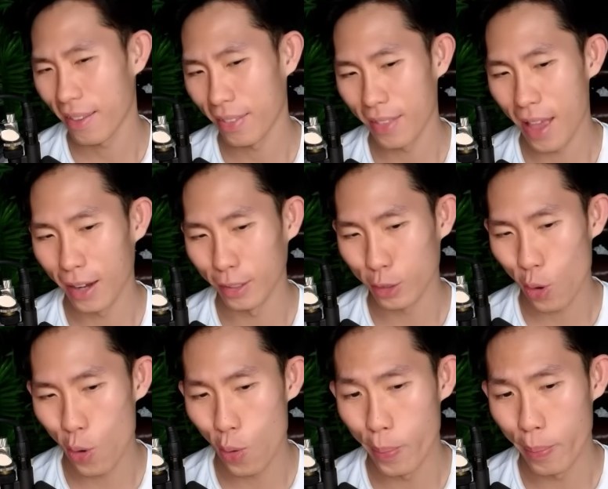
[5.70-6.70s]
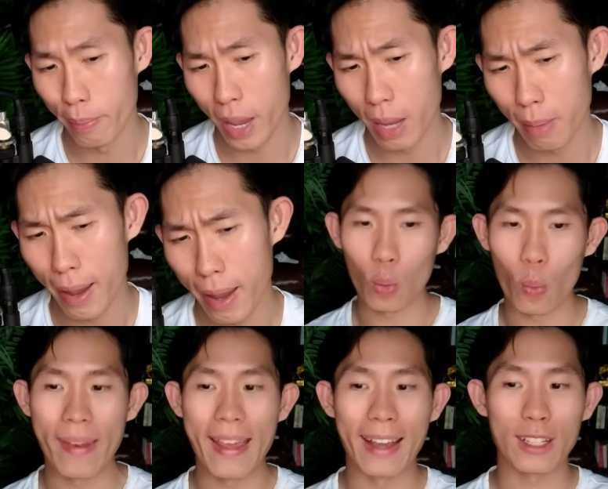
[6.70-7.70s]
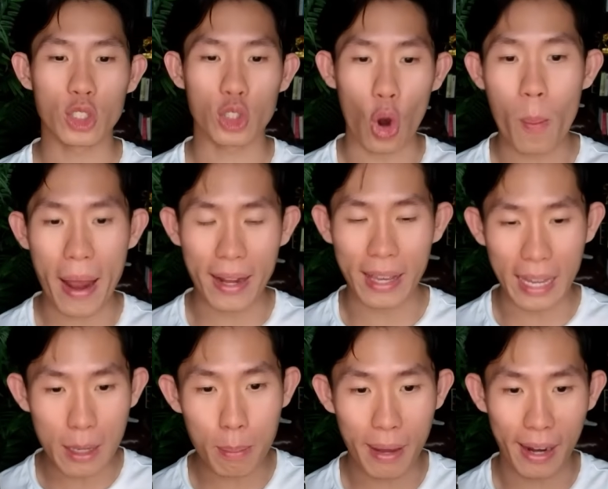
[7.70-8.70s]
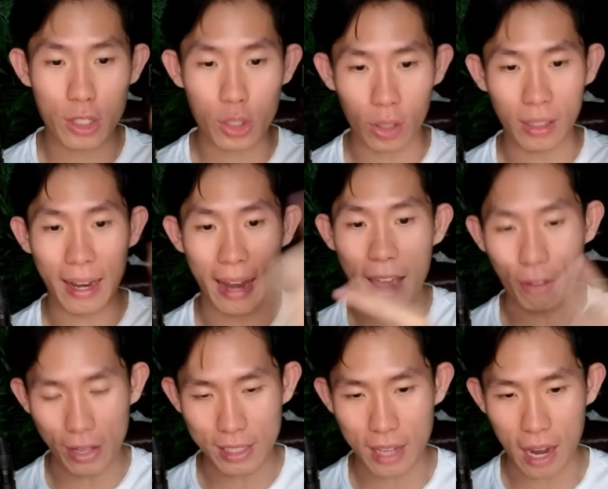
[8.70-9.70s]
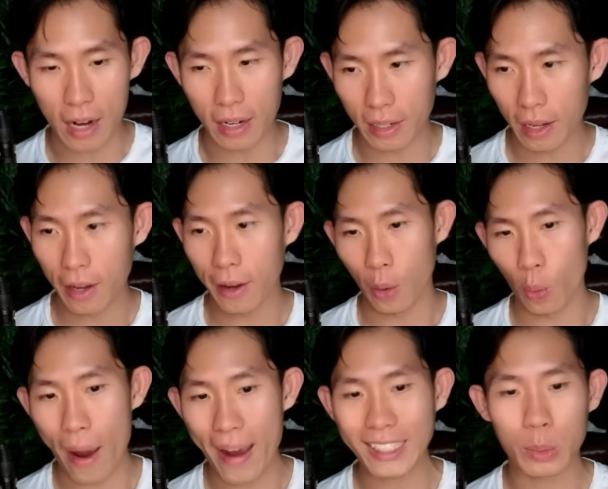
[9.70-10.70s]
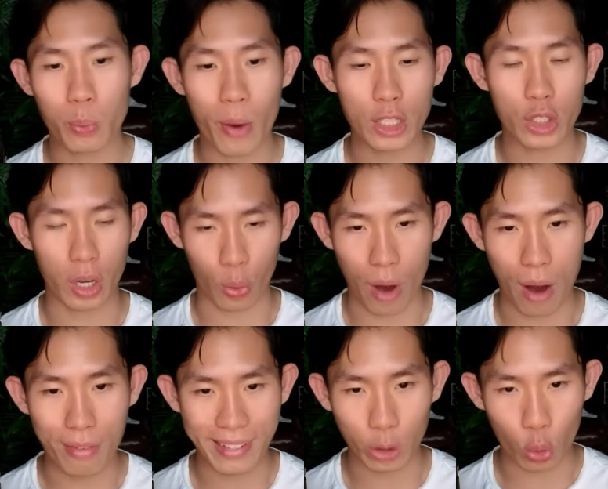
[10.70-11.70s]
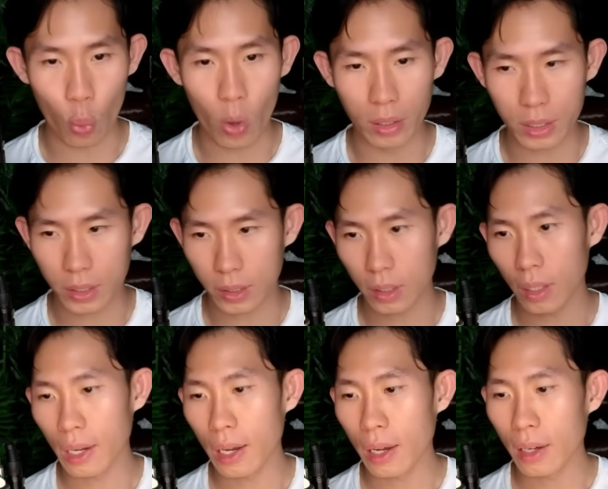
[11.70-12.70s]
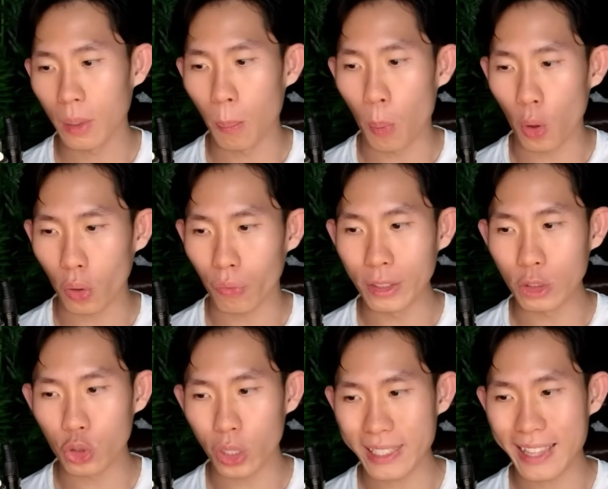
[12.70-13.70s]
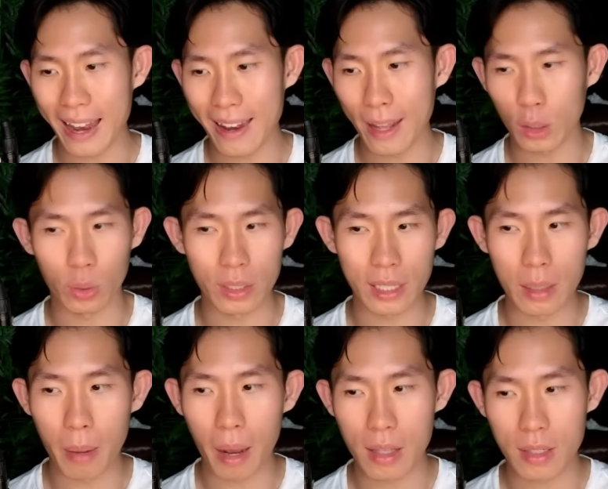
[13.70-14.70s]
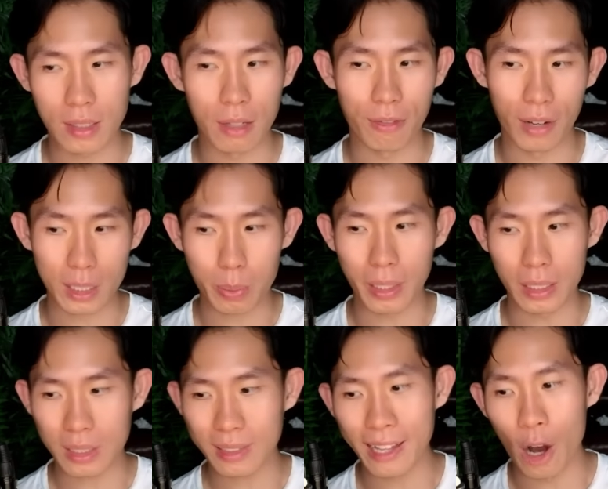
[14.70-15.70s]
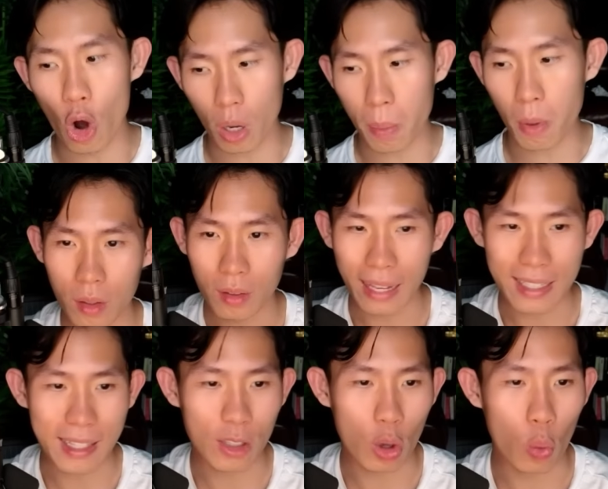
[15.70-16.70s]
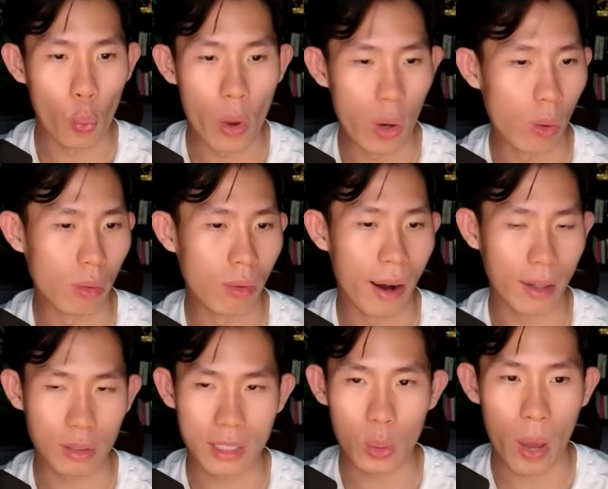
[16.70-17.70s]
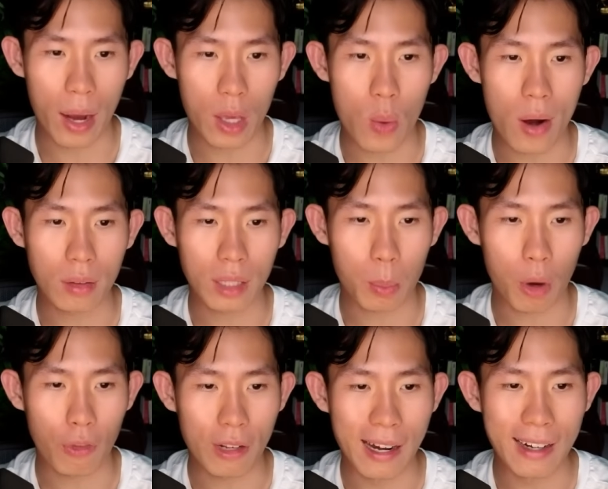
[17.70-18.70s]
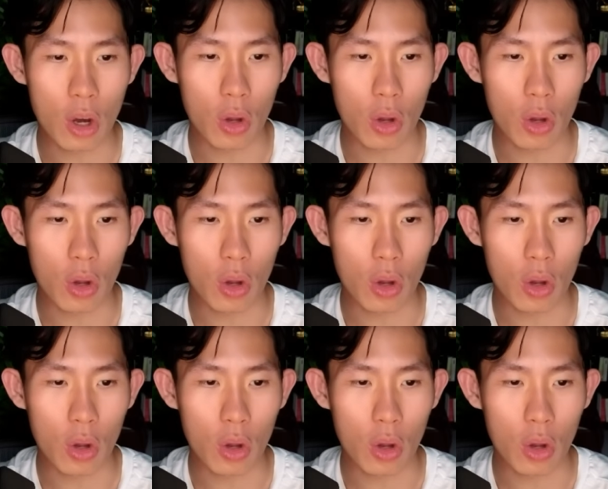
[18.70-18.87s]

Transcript: That is home, baby. When there is so many imbalance on the left hand side, where is price gonna gravitate towards? The point of interest that led to this imbalance in the first place, the order block, testing your will, right, to see whether you want to take profit early or